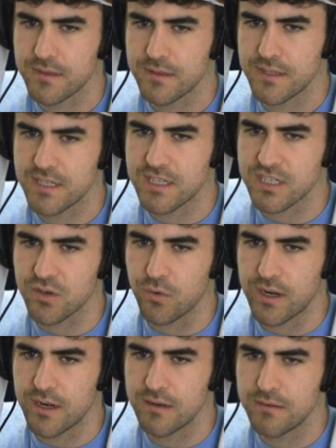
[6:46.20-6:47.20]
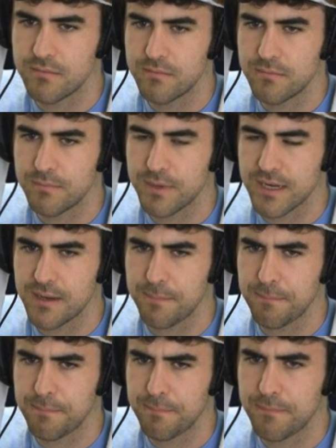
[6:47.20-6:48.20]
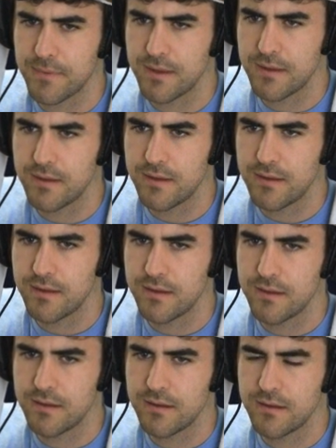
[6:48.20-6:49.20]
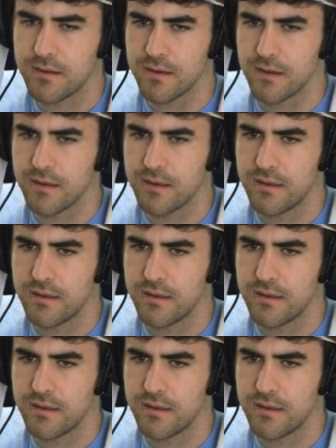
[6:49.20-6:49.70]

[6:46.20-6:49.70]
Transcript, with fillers: This is a square. Pick it up. Huh.